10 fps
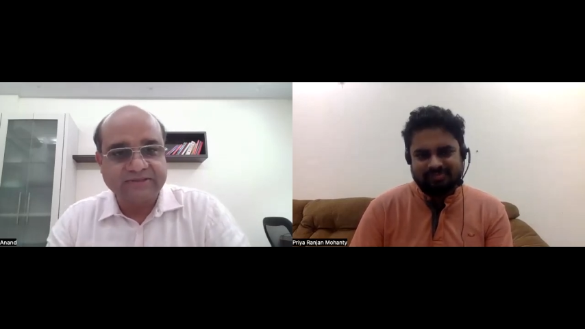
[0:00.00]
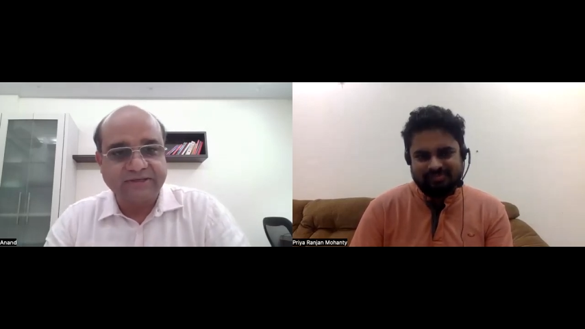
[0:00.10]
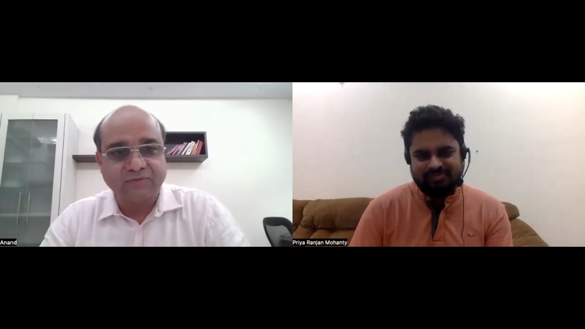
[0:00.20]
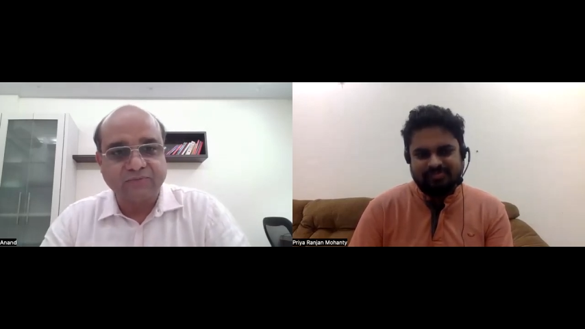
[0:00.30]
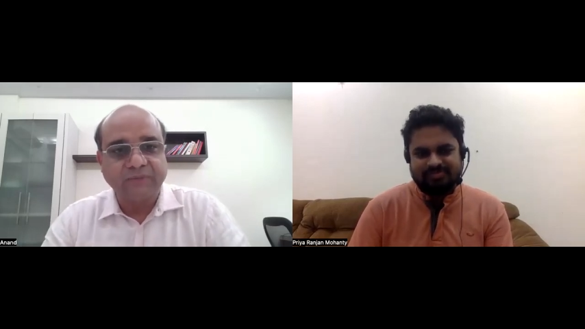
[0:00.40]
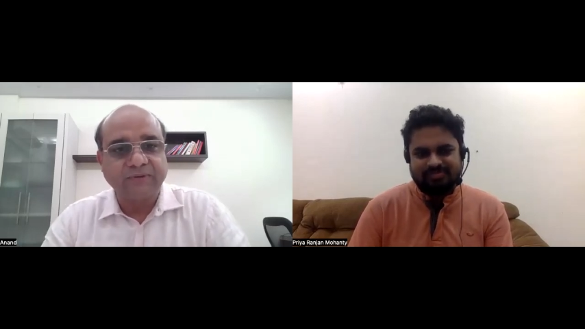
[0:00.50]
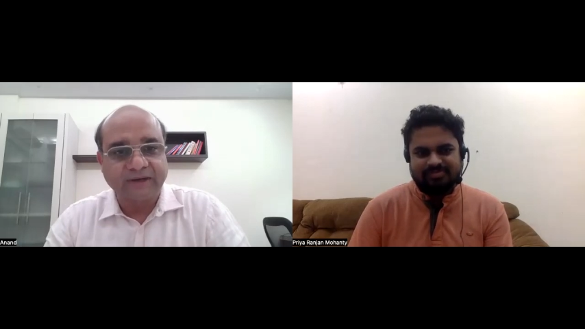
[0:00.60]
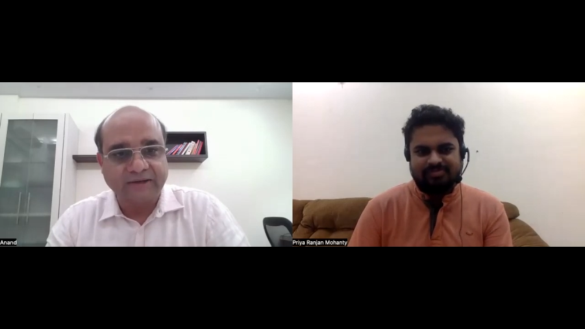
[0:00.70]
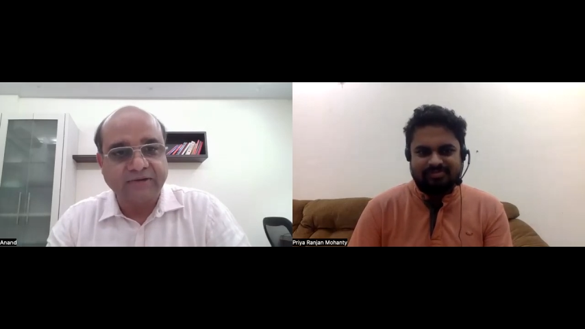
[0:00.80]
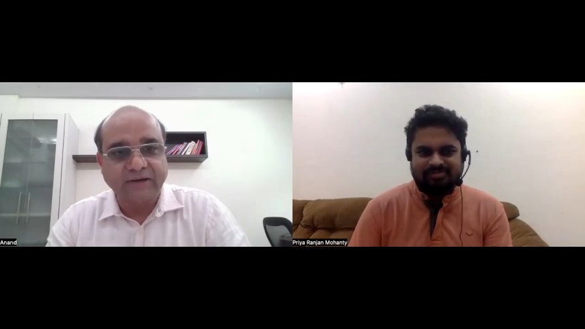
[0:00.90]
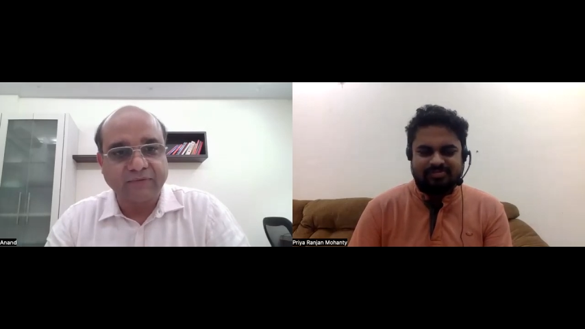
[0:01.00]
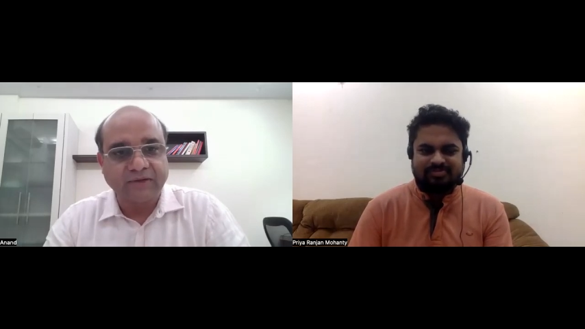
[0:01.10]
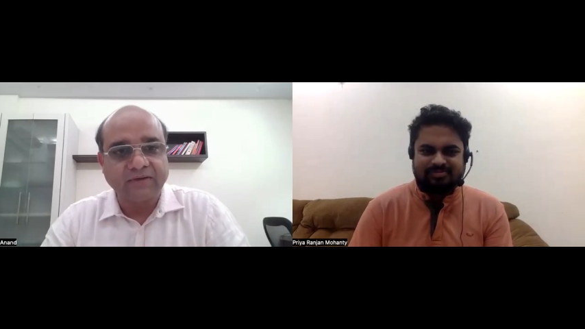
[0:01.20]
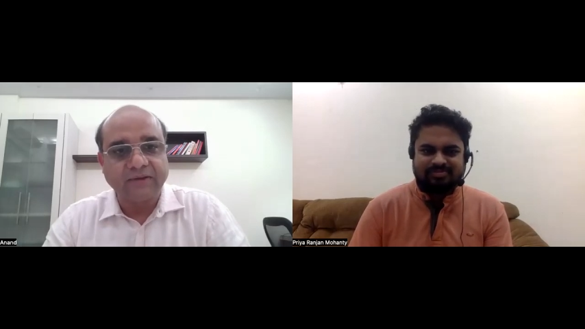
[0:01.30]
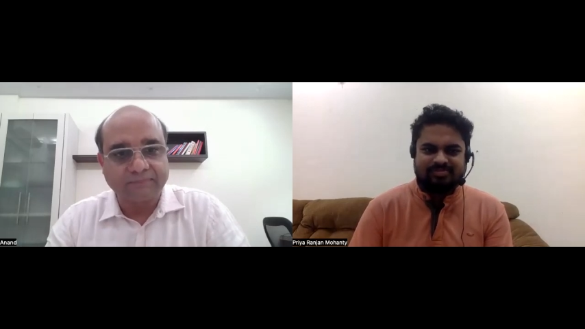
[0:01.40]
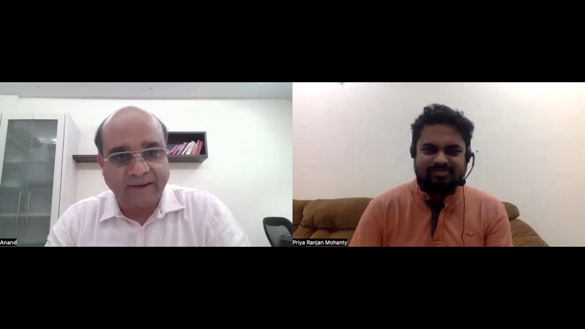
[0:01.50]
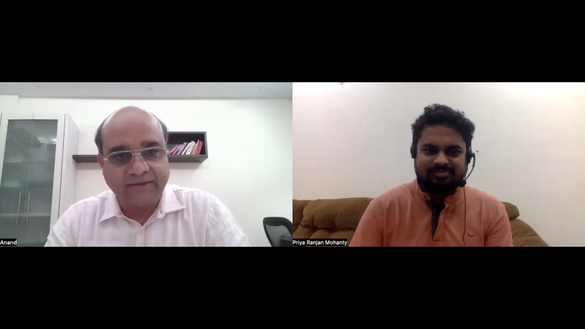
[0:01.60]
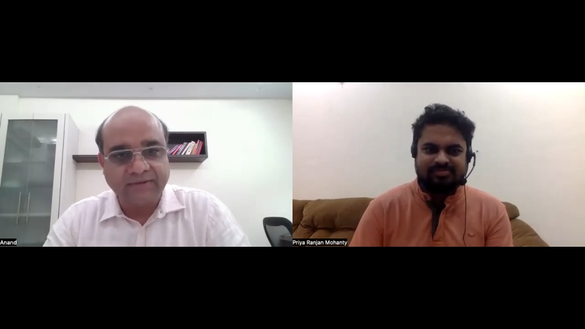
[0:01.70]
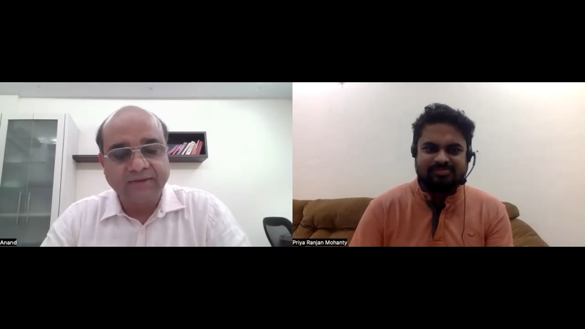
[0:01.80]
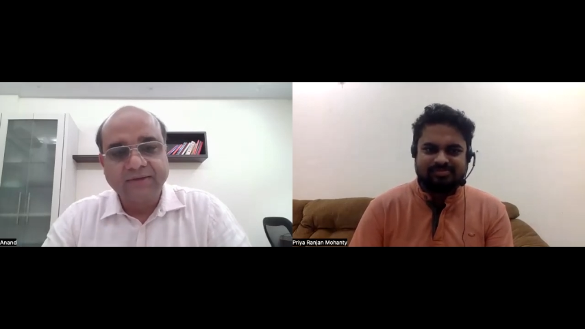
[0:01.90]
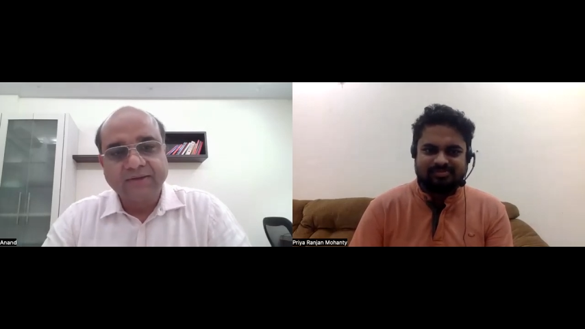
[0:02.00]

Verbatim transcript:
Speaker 1: set of people and driving impact